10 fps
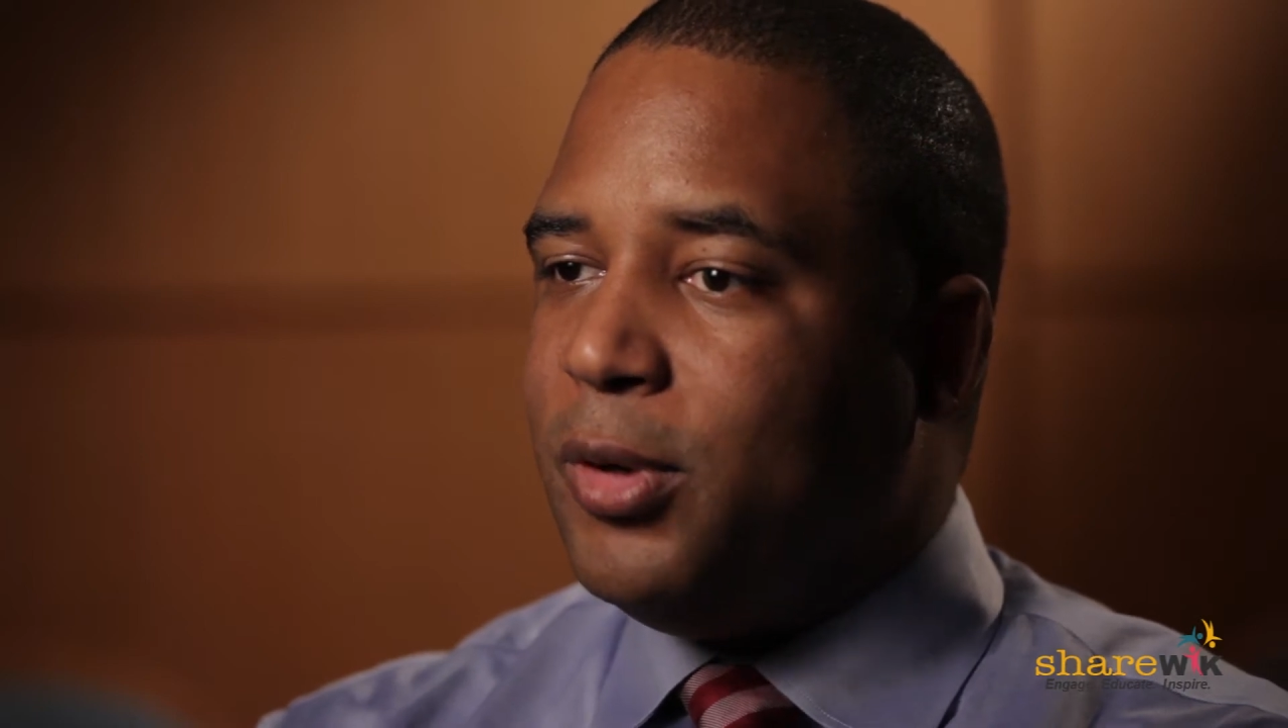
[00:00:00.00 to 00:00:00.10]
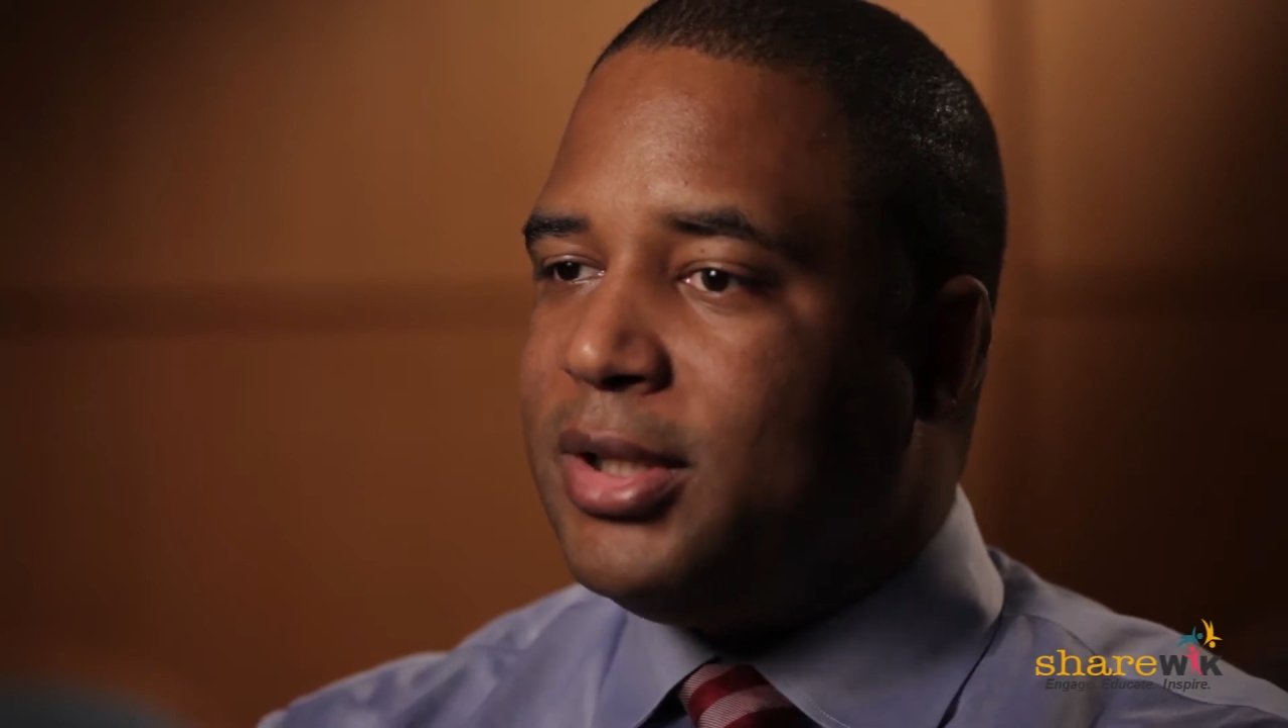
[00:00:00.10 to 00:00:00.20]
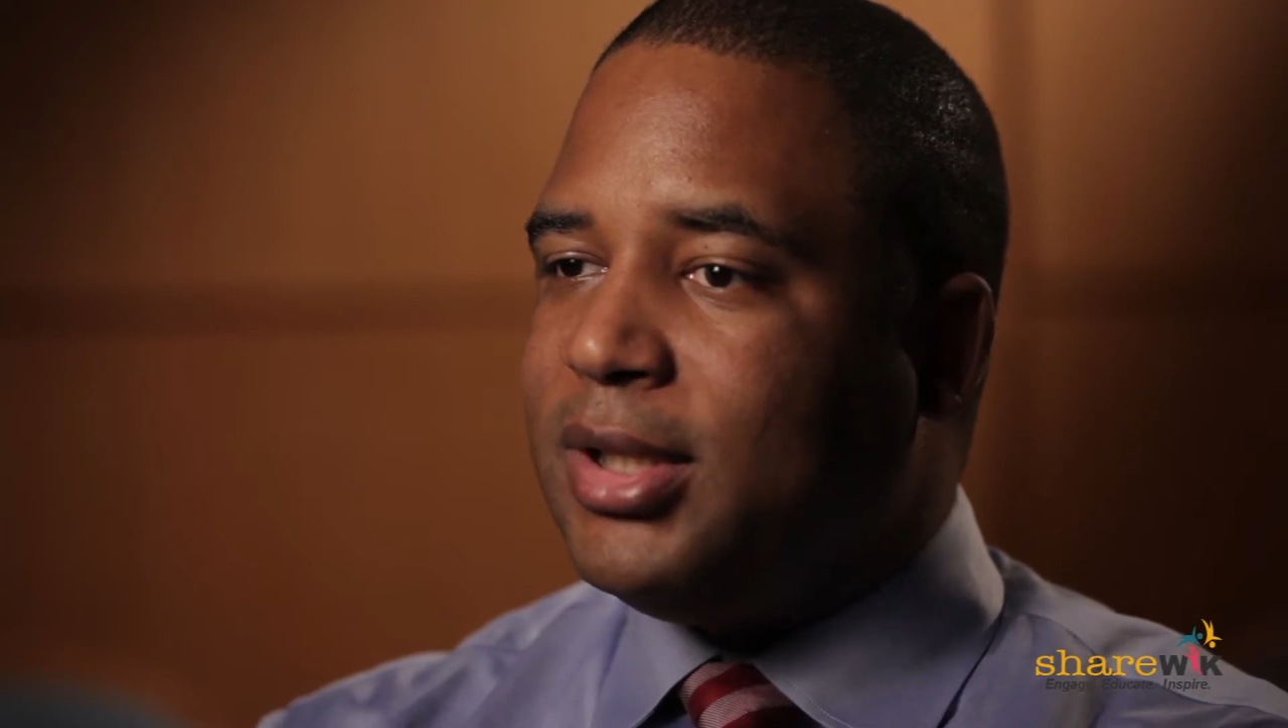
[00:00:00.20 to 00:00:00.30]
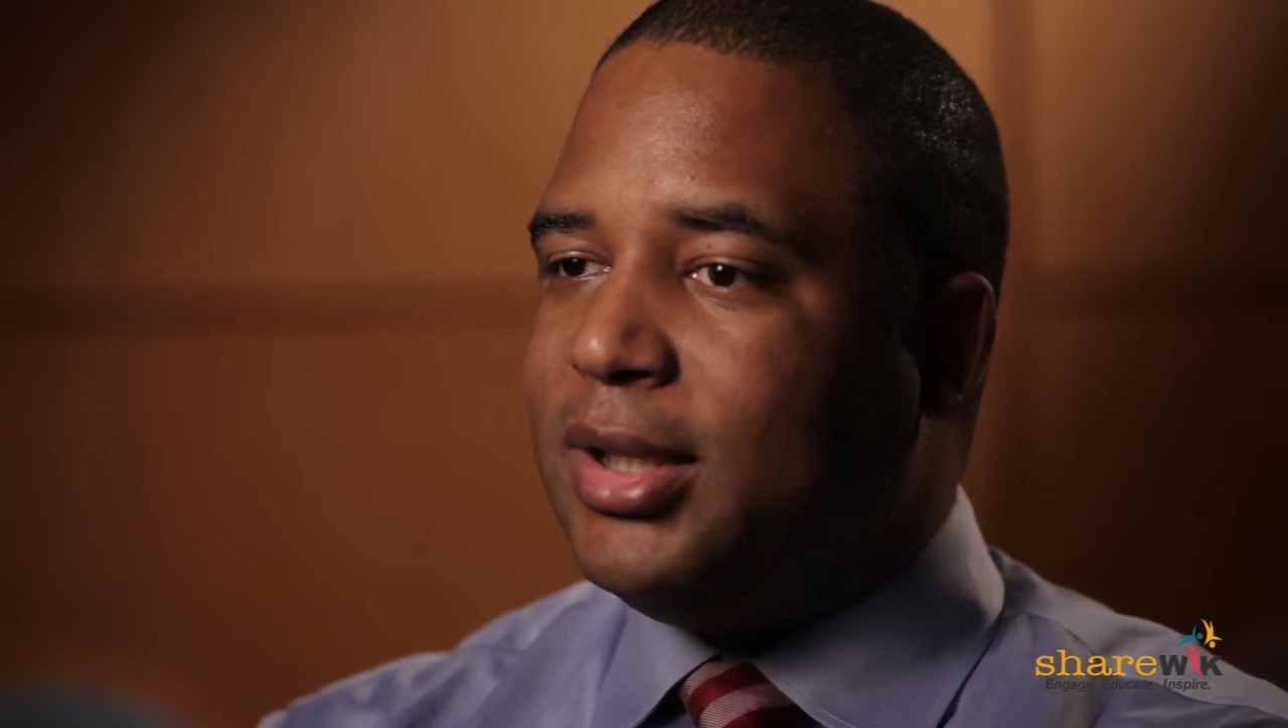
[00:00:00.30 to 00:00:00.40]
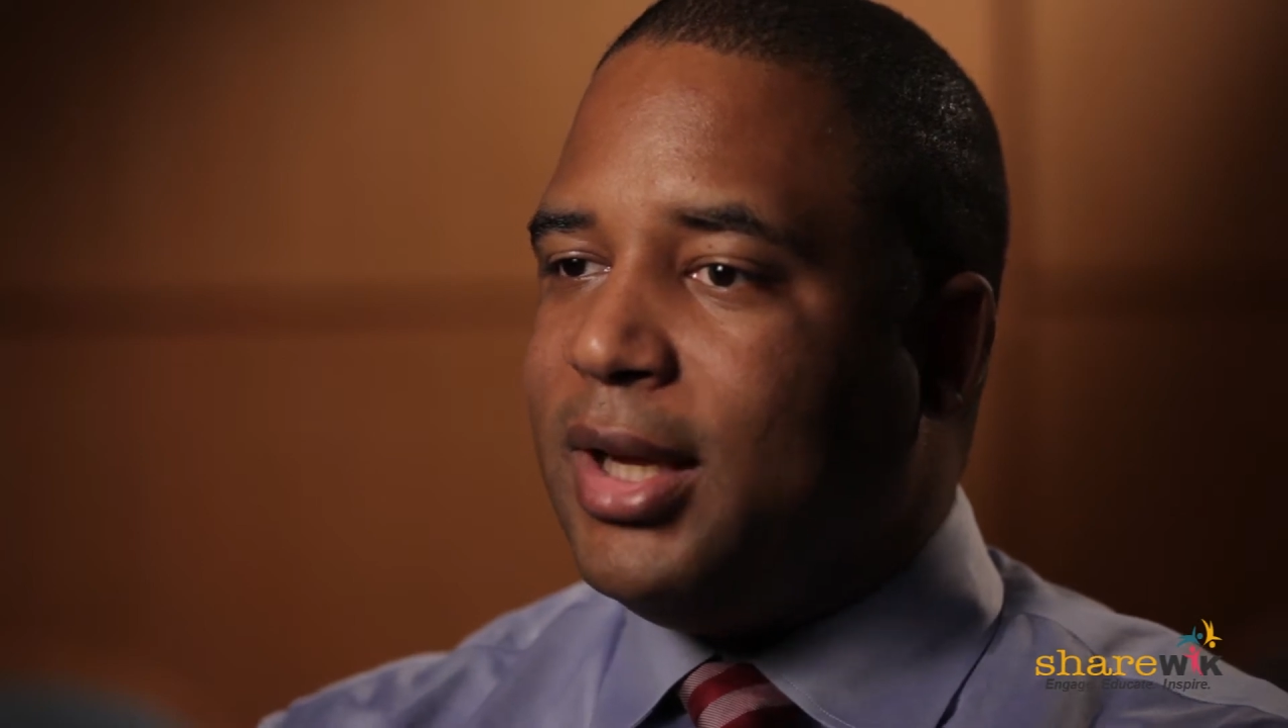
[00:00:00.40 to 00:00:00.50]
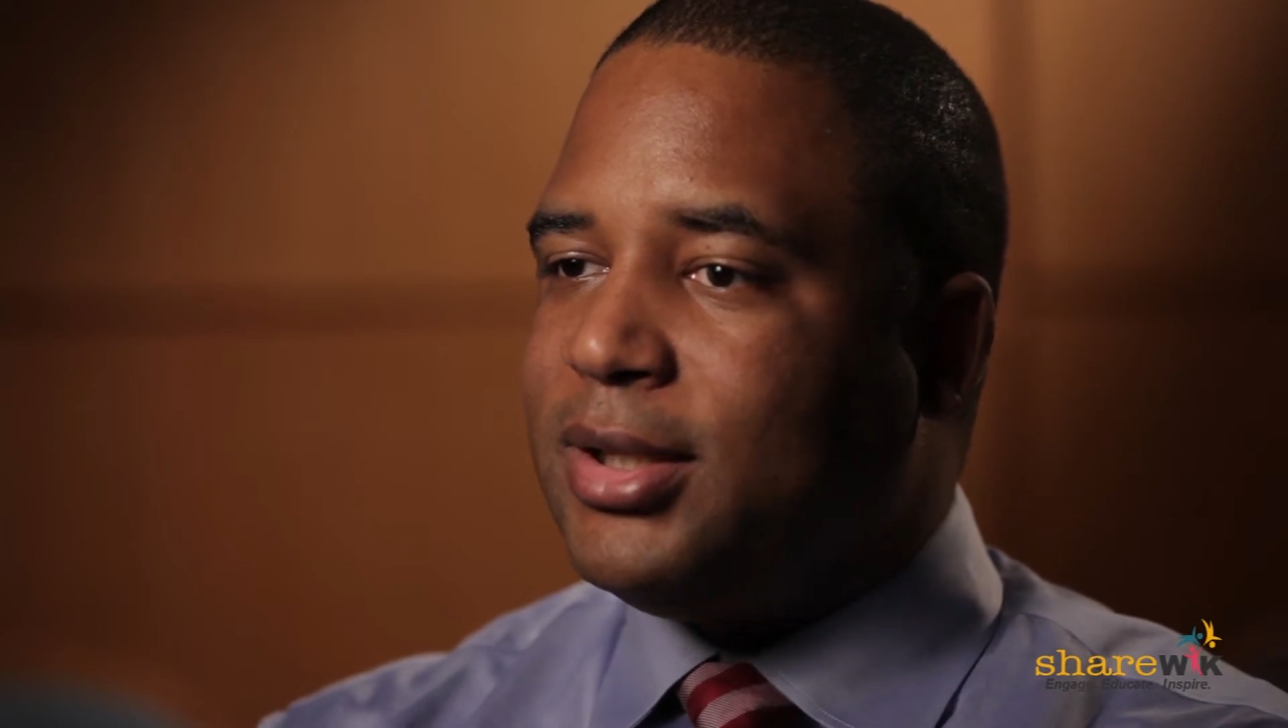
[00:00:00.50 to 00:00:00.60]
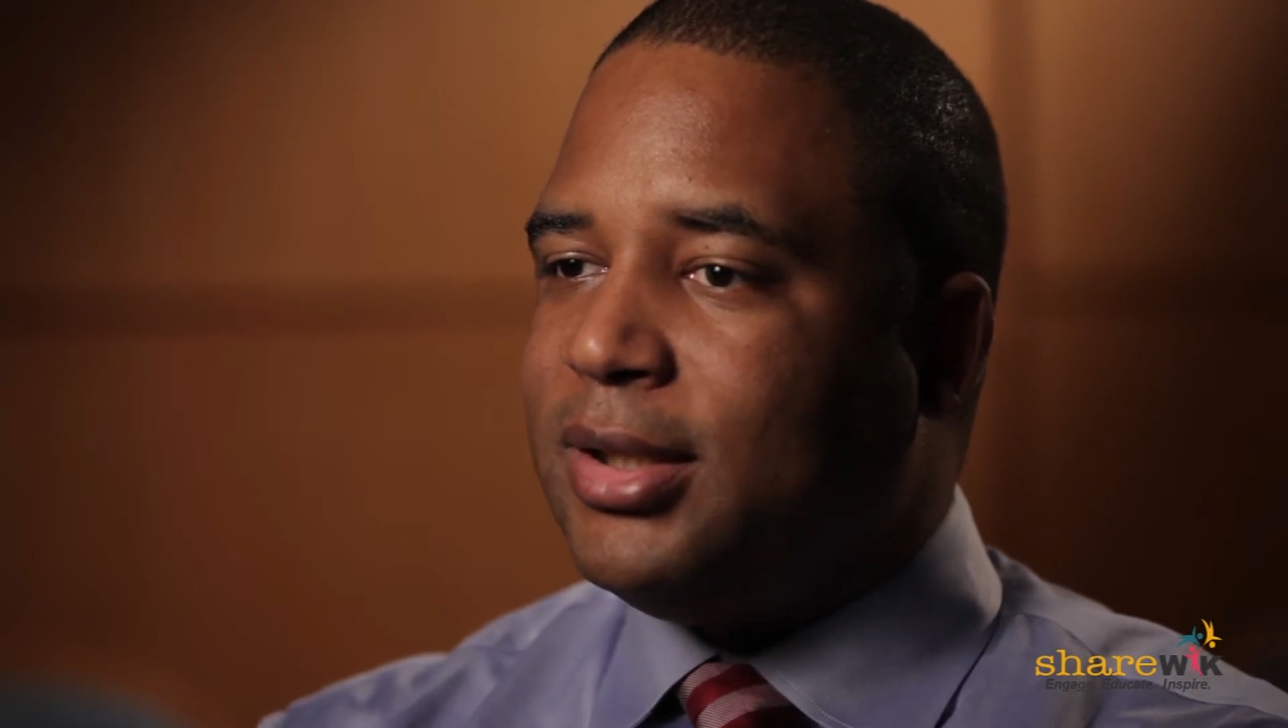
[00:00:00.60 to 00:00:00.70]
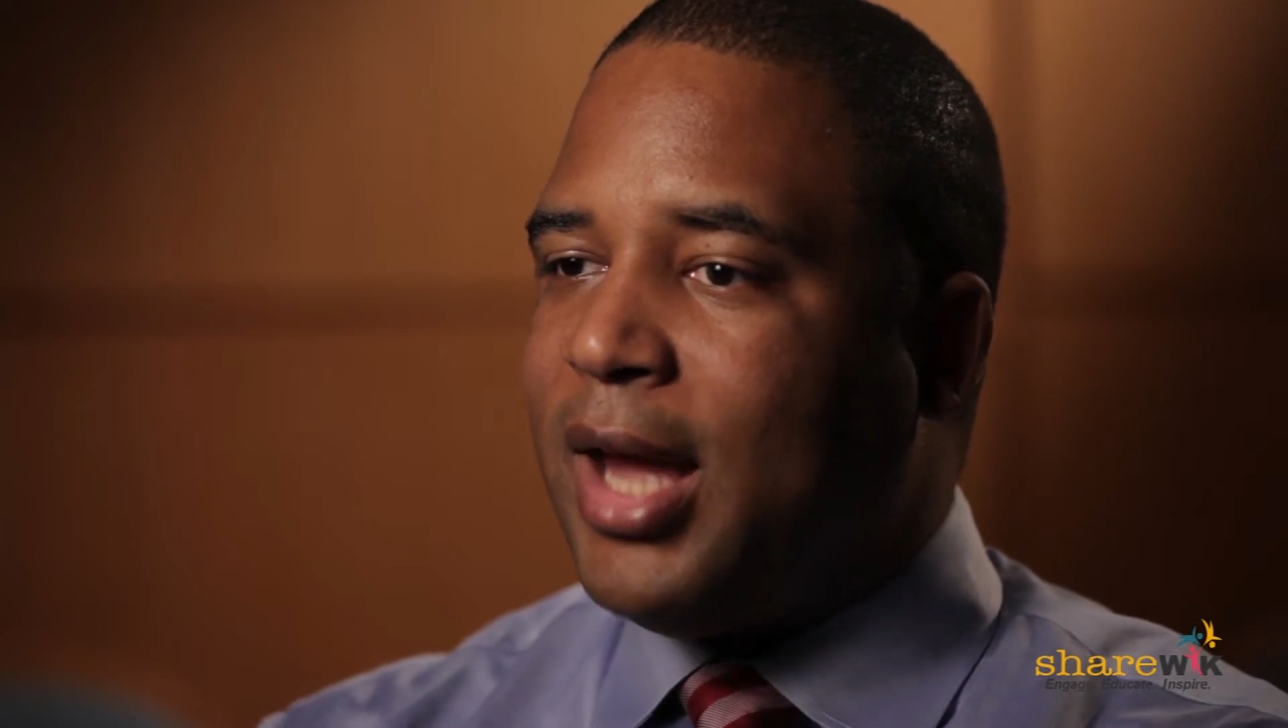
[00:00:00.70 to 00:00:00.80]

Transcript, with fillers: with sedation.